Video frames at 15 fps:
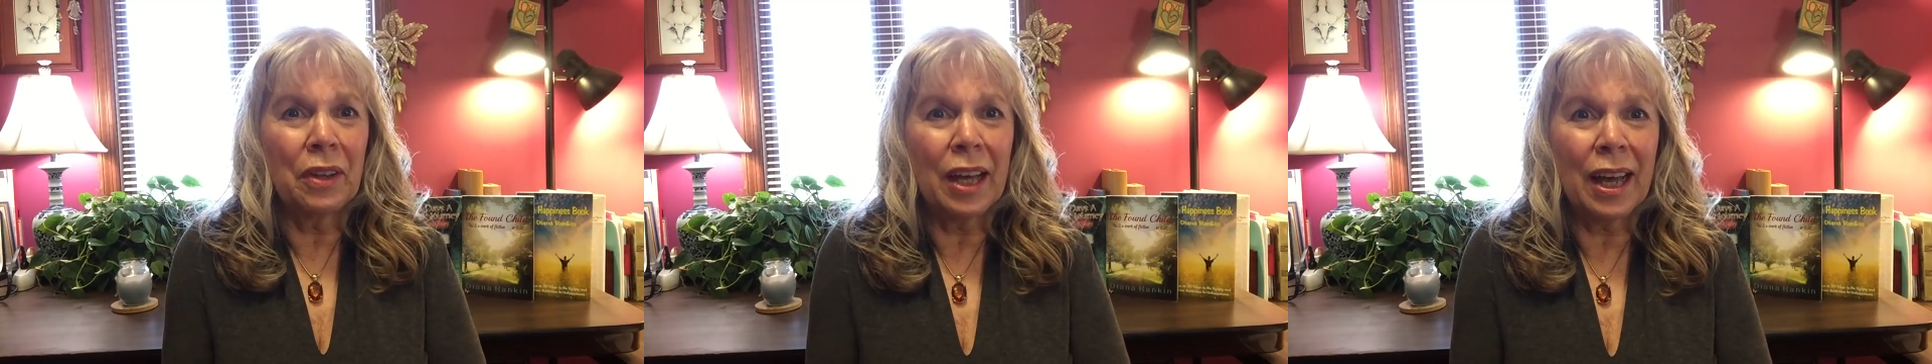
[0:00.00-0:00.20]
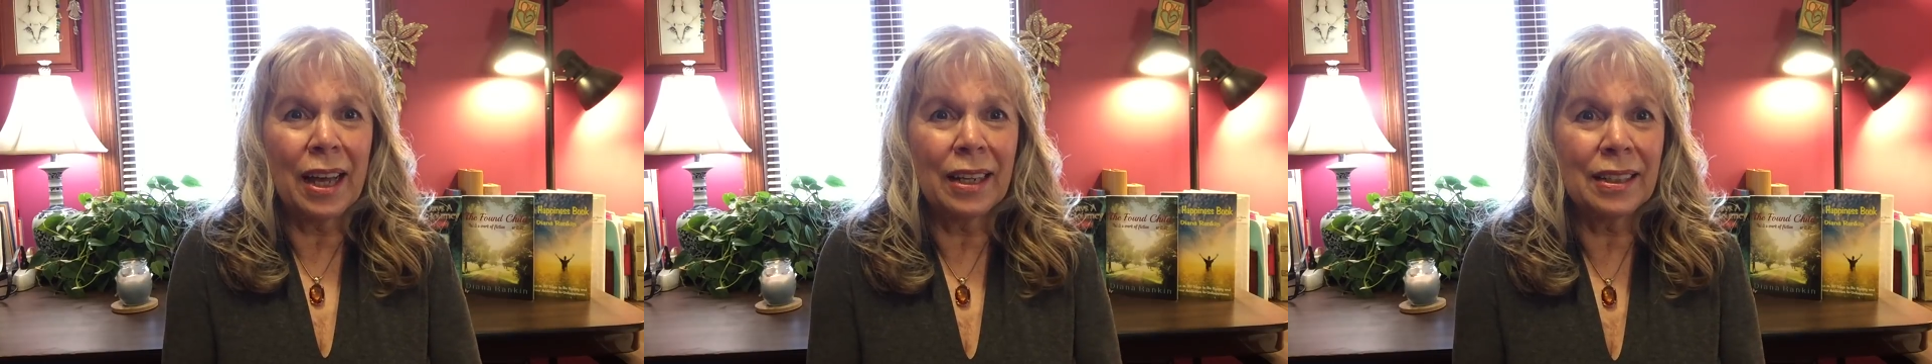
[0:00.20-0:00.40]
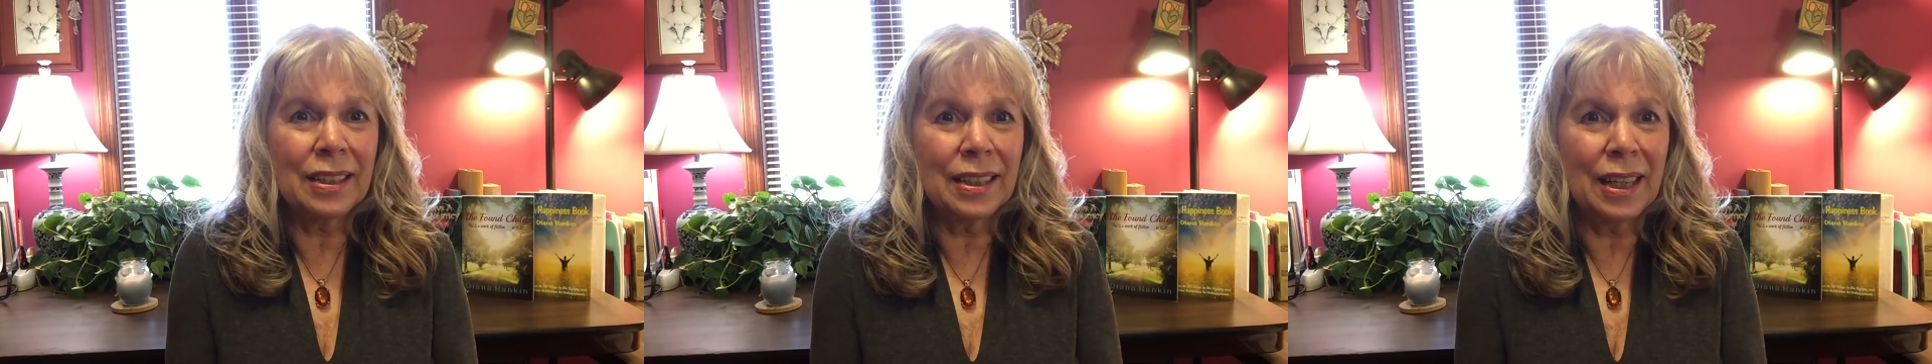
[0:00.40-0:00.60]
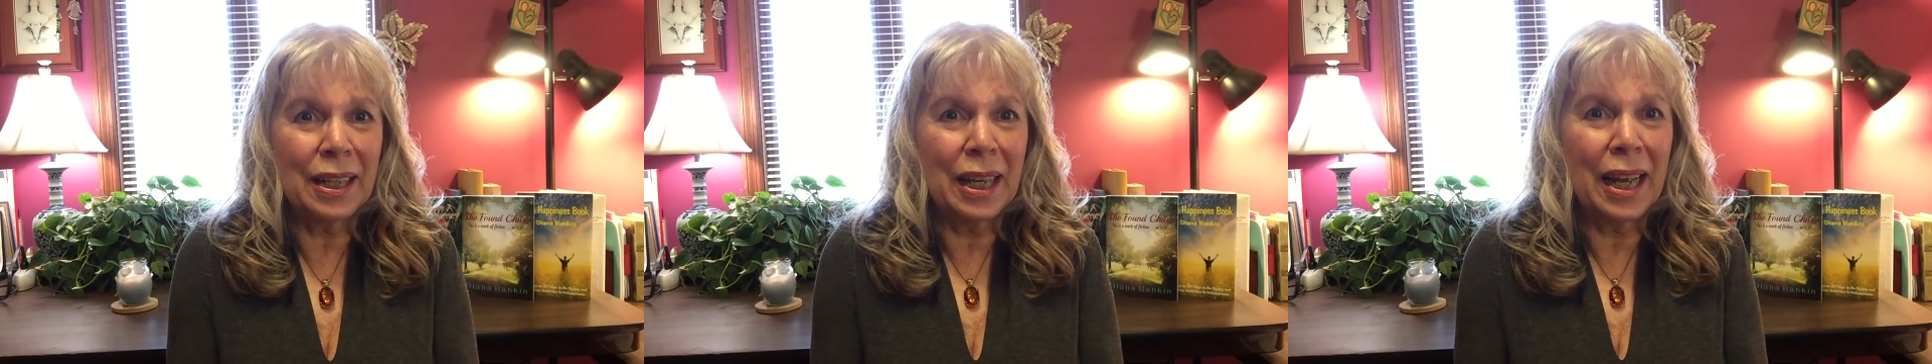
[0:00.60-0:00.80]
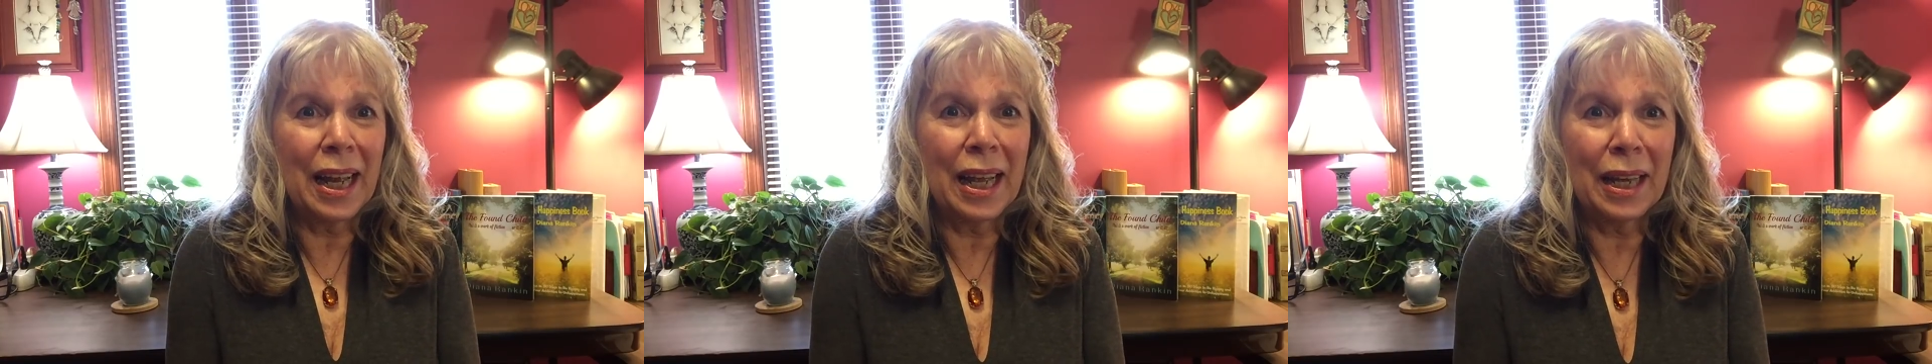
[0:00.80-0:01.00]
that.
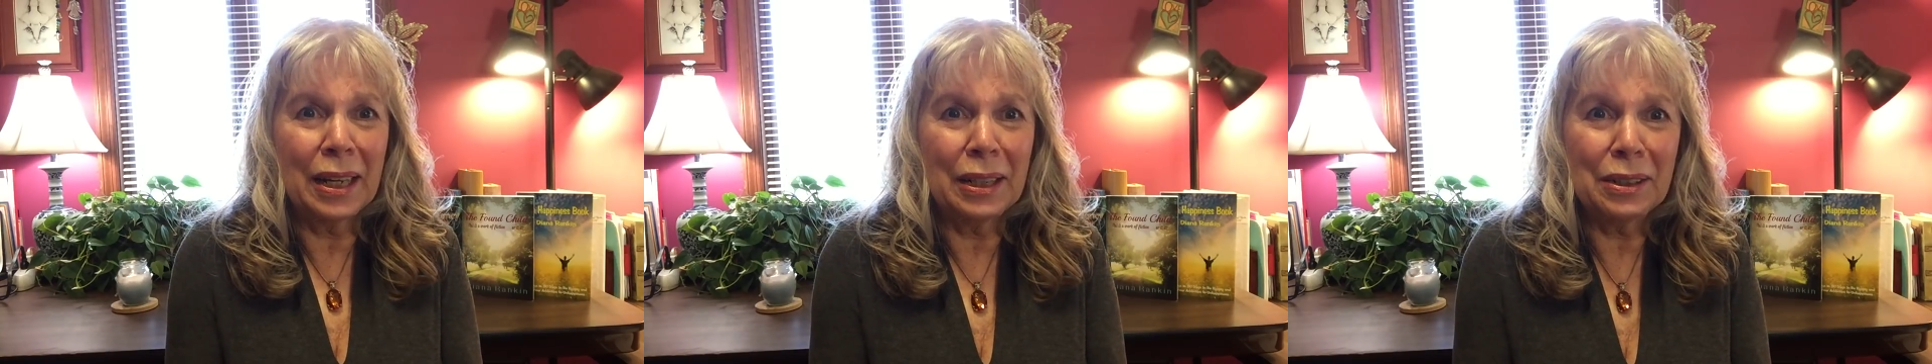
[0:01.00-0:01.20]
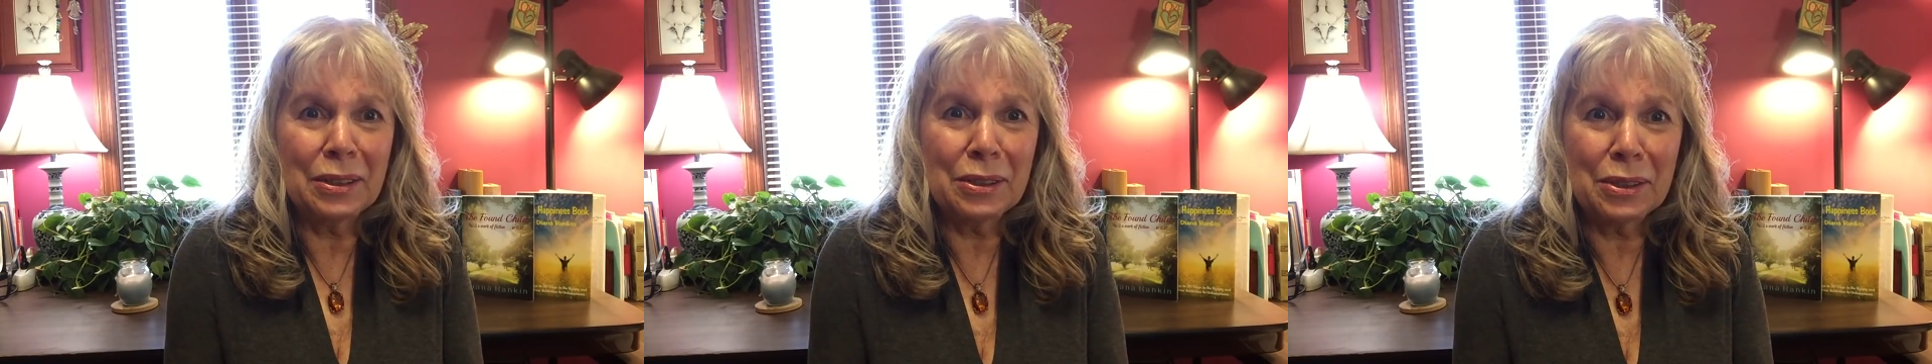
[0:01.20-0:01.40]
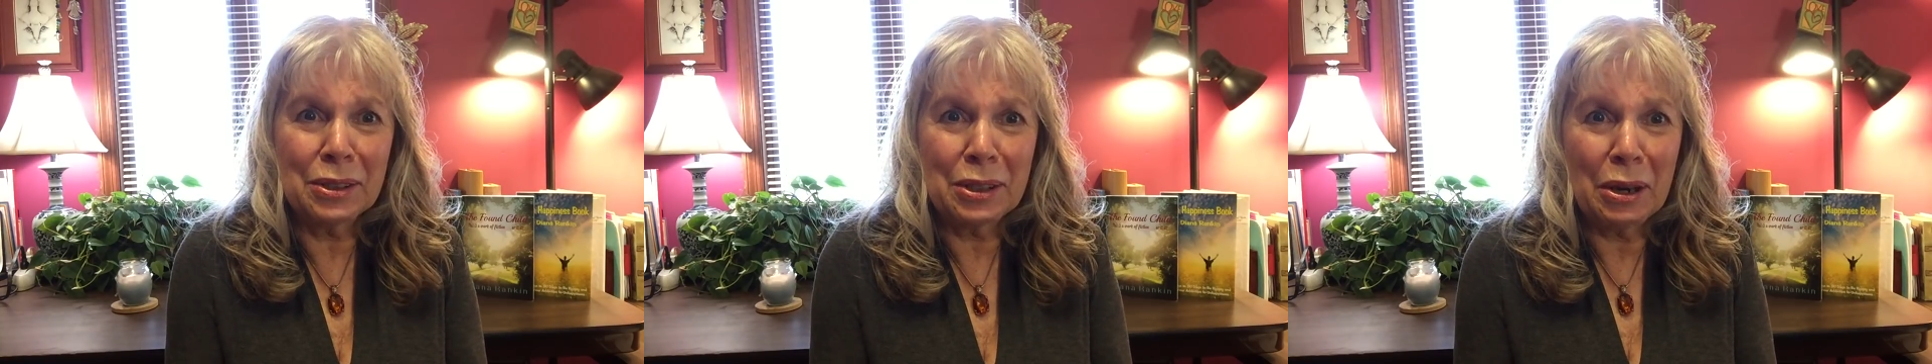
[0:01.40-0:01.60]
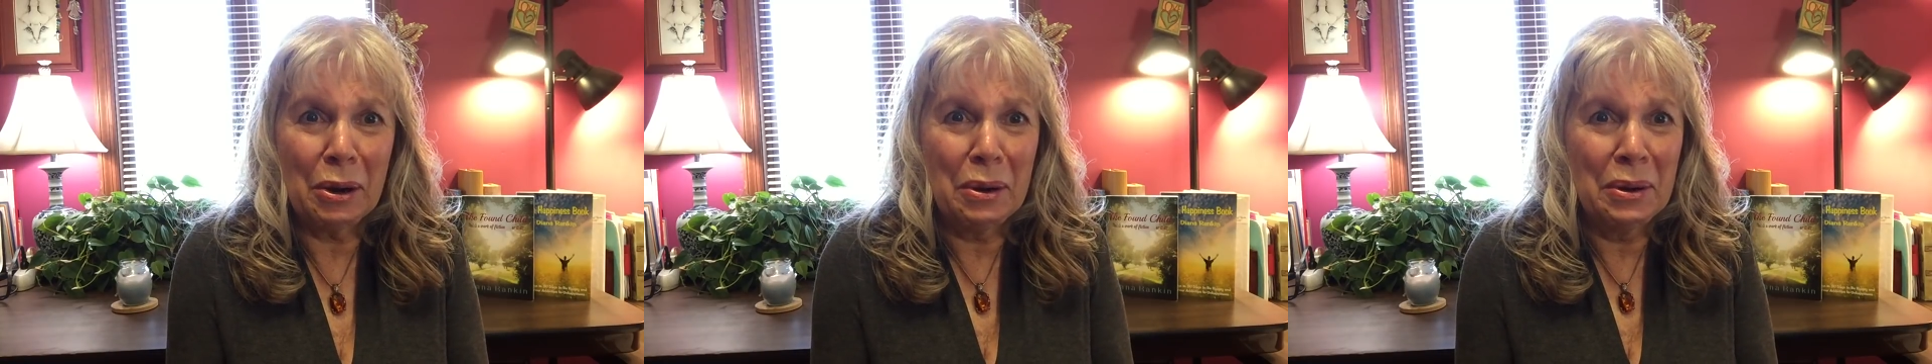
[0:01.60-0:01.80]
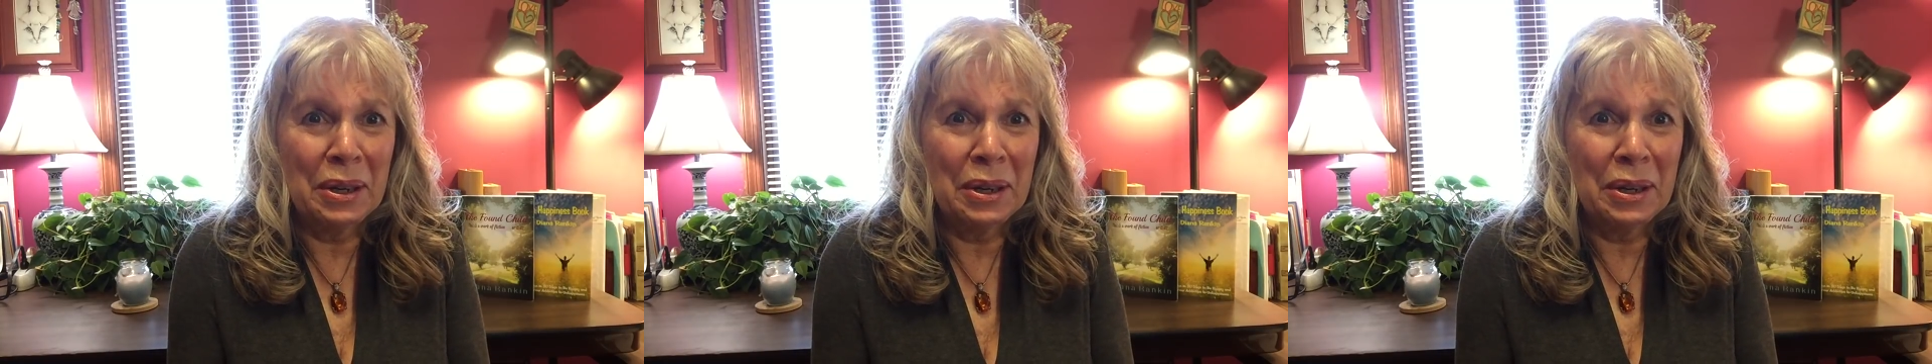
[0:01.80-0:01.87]
And so,